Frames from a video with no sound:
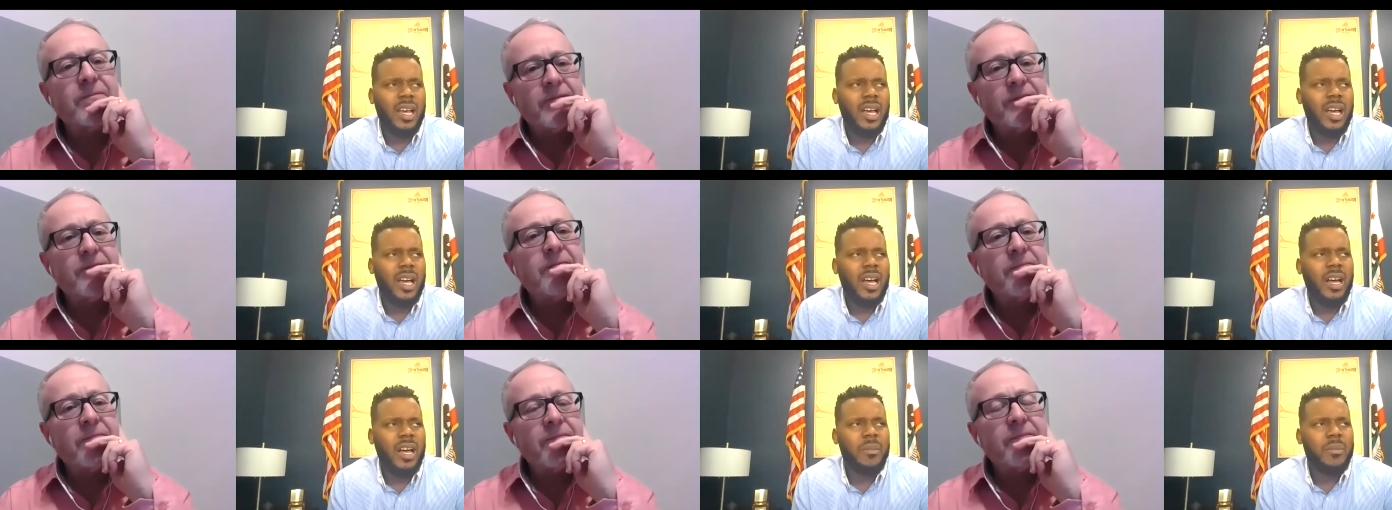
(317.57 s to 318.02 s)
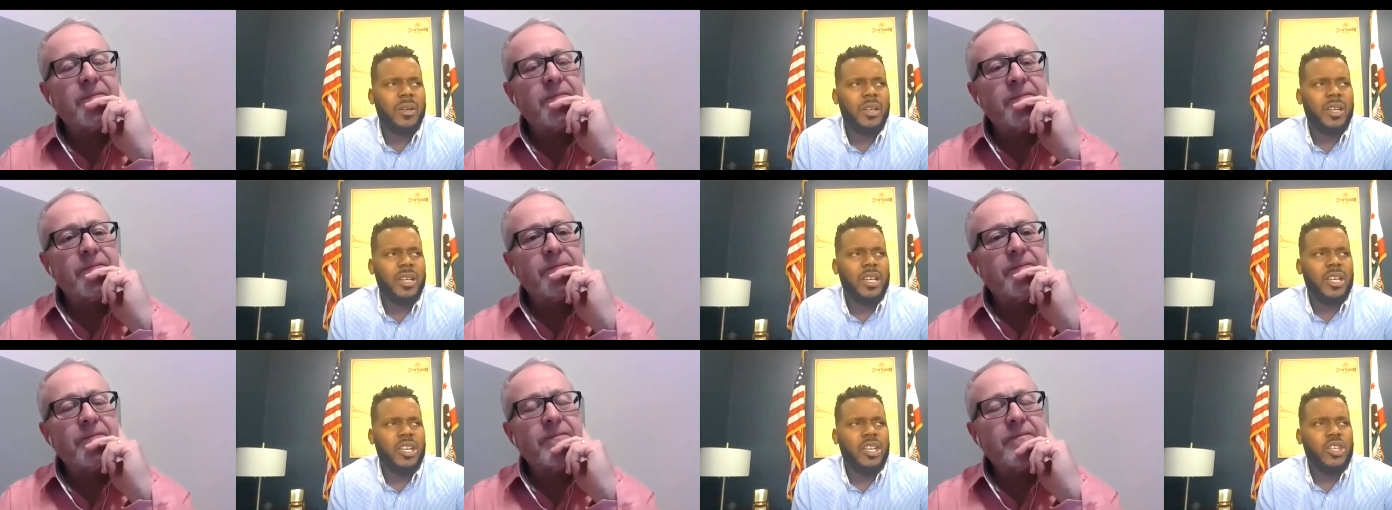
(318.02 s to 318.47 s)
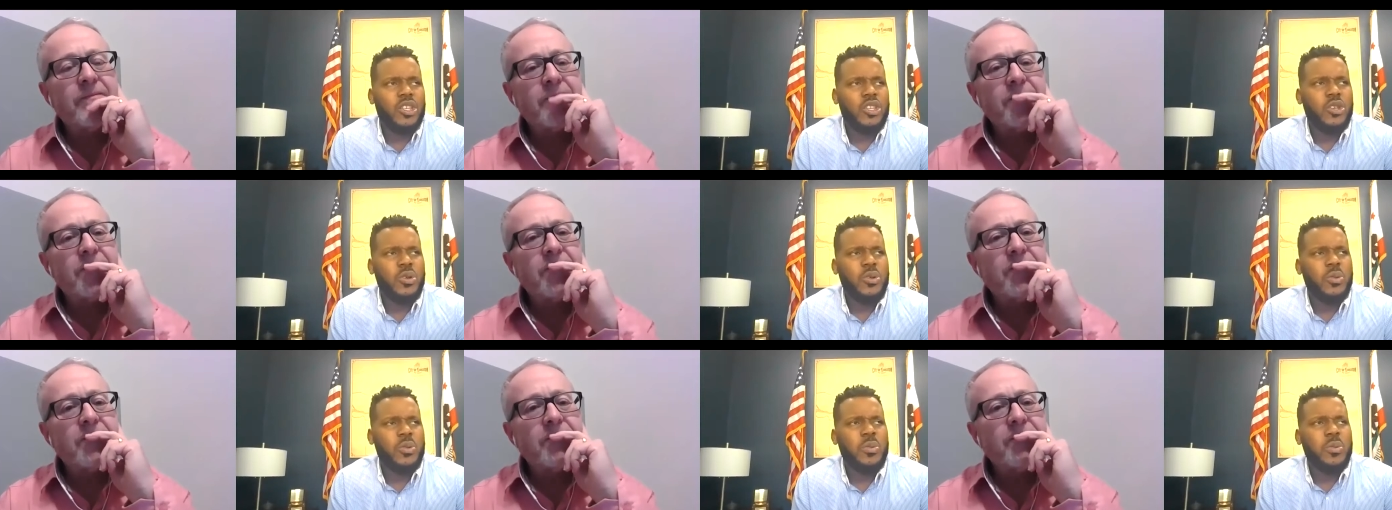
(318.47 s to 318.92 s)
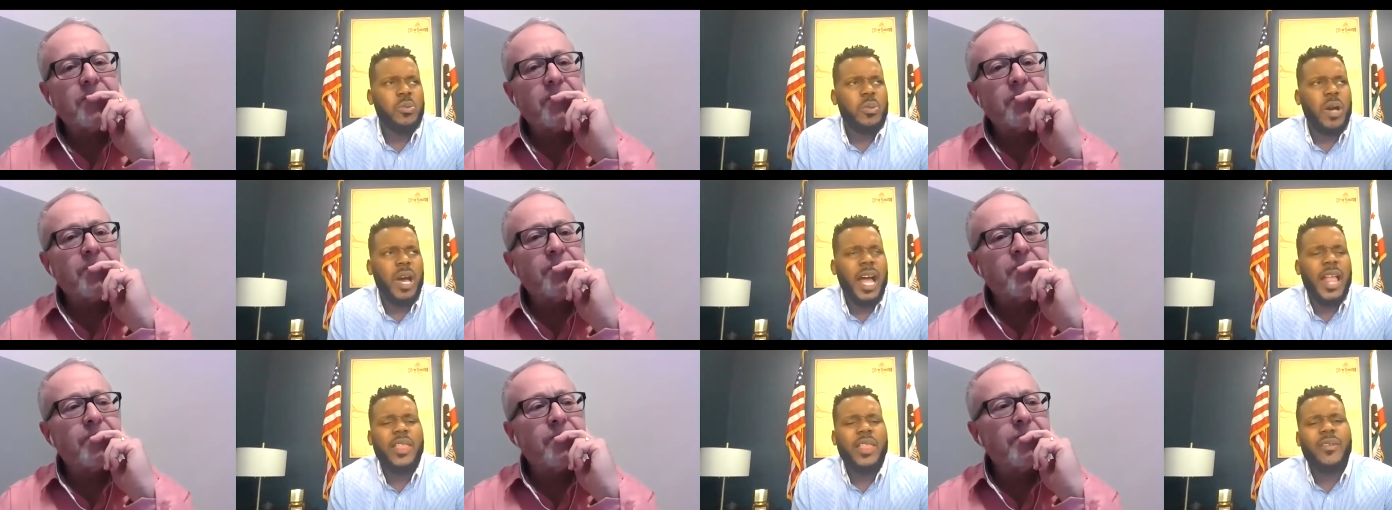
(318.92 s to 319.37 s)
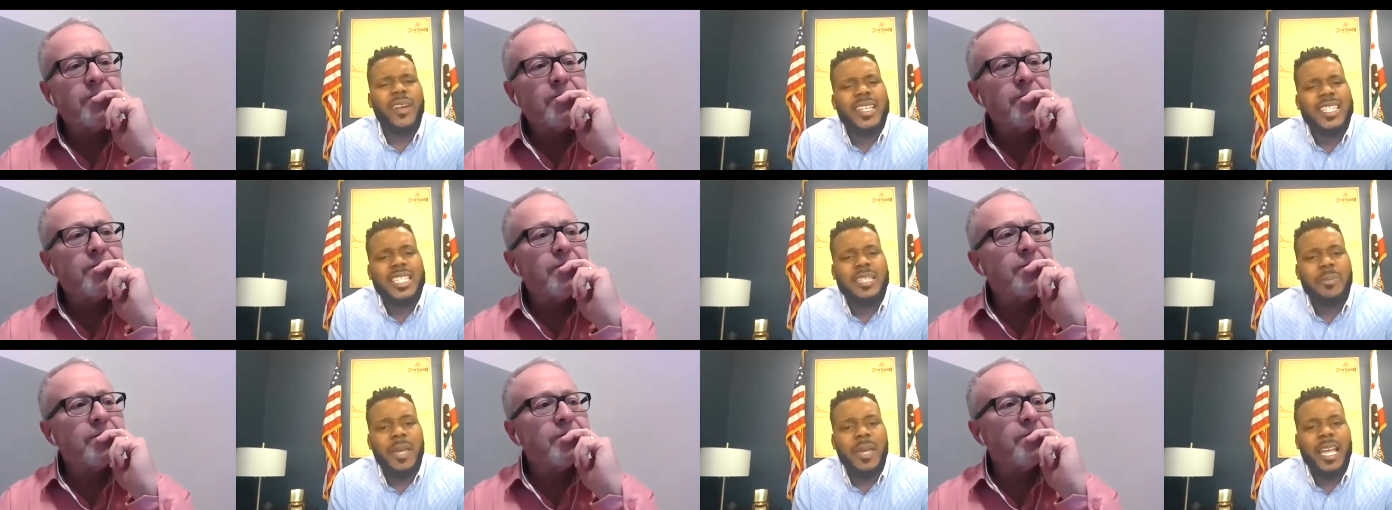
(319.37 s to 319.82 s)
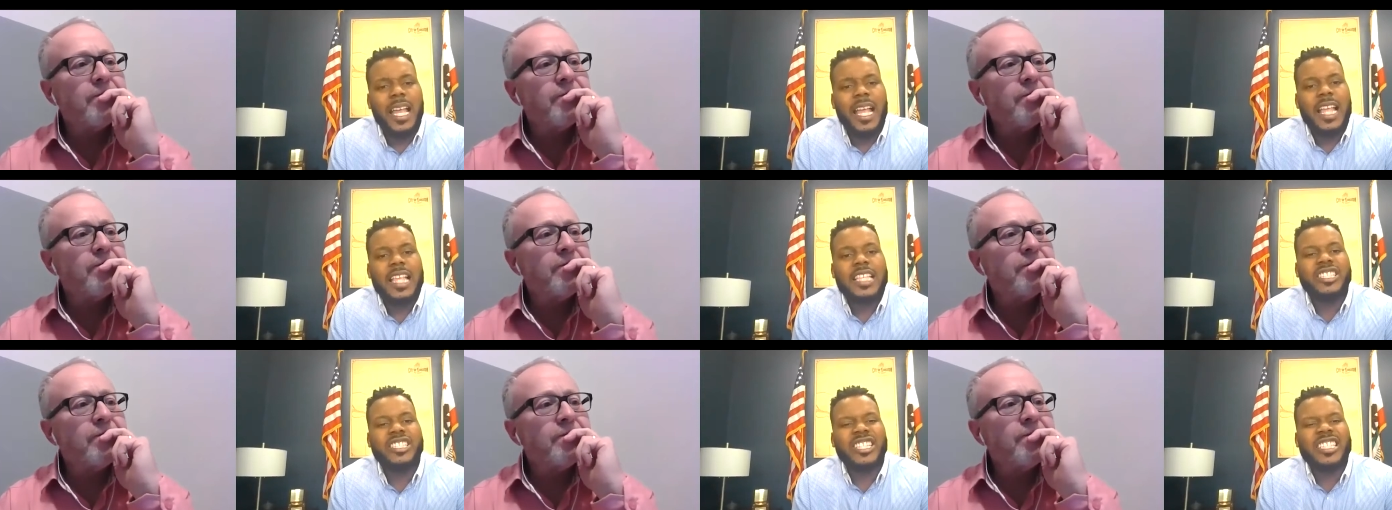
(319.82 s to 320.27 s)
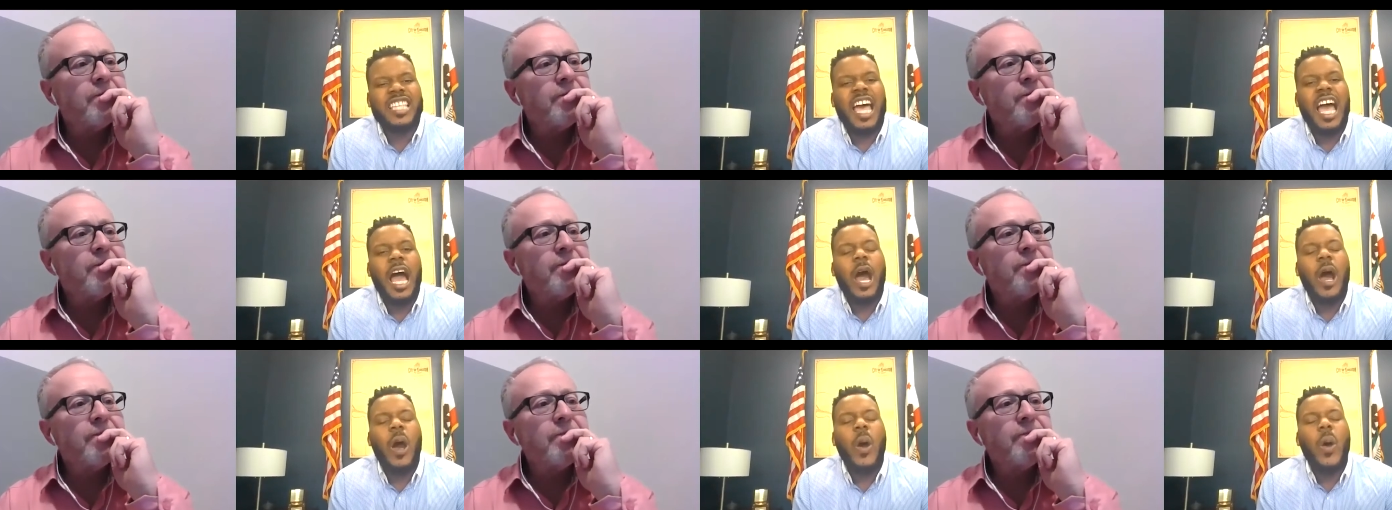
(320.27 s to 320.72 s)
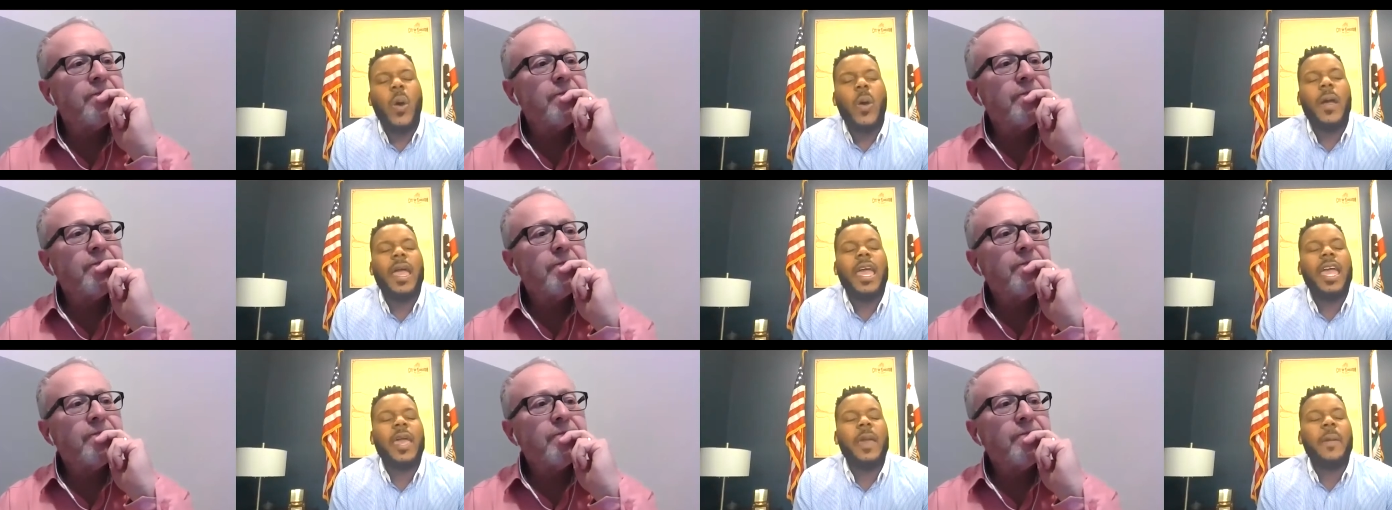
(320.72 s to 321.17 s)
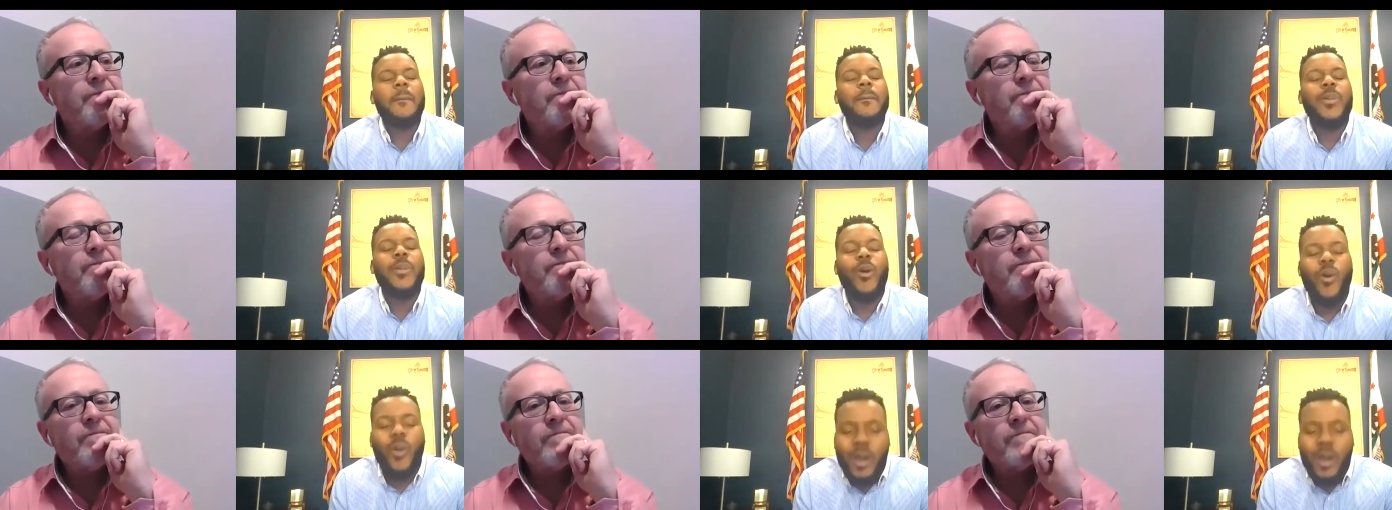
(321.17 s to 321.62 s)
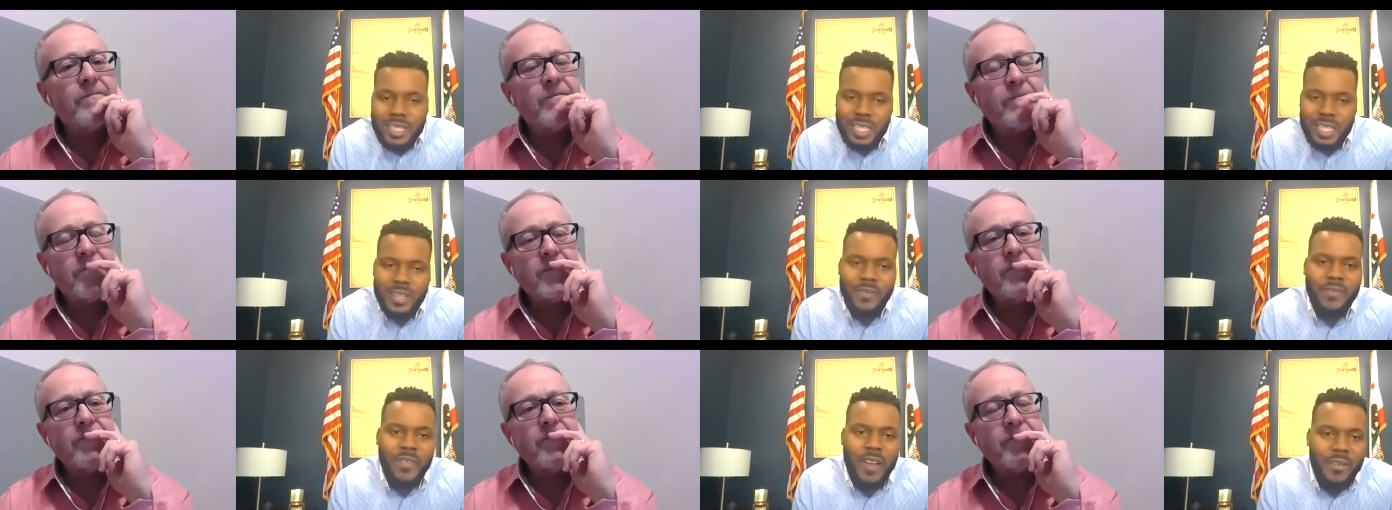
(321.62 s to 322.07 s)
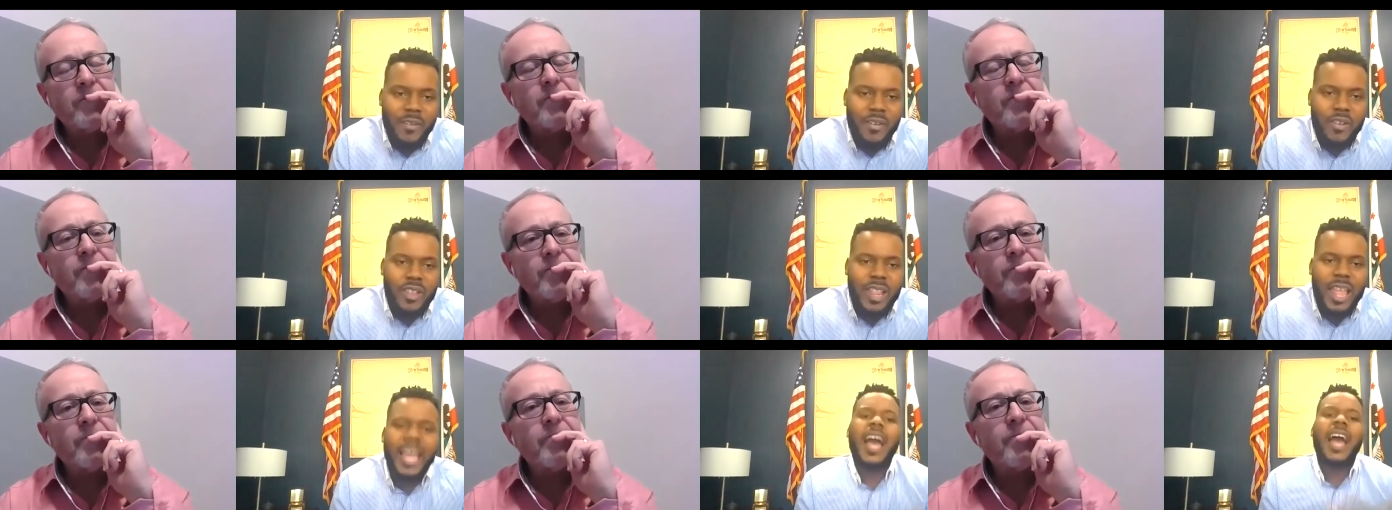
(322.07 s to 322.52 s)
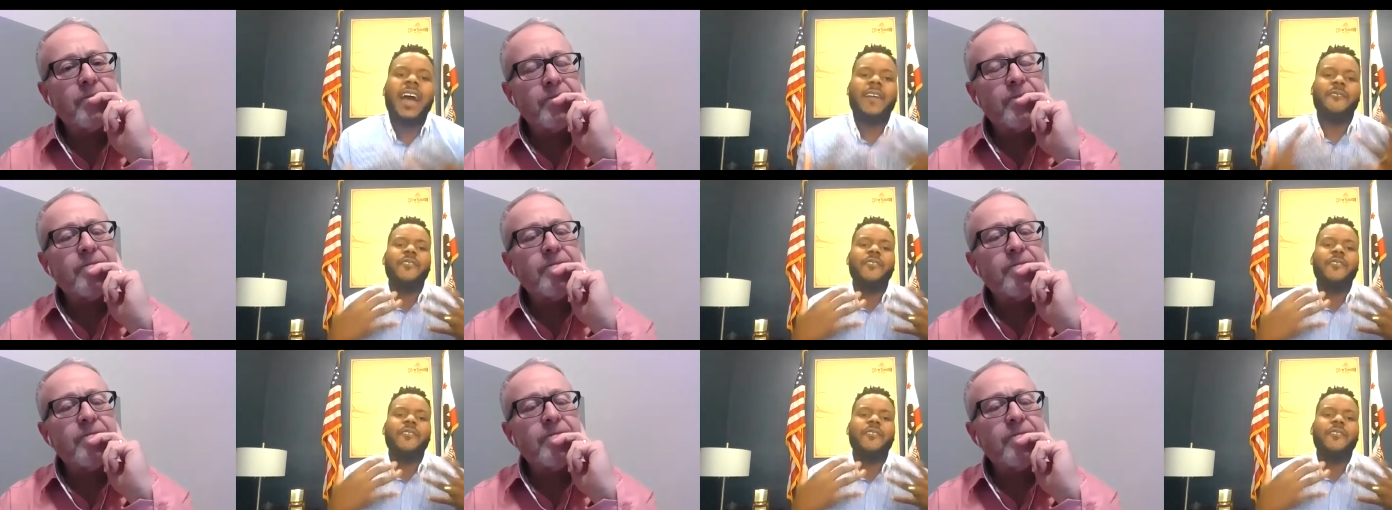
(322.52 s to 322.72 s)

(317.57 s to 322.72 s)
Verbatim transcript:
Speaker 1: Um, you underestimate just how important 500 like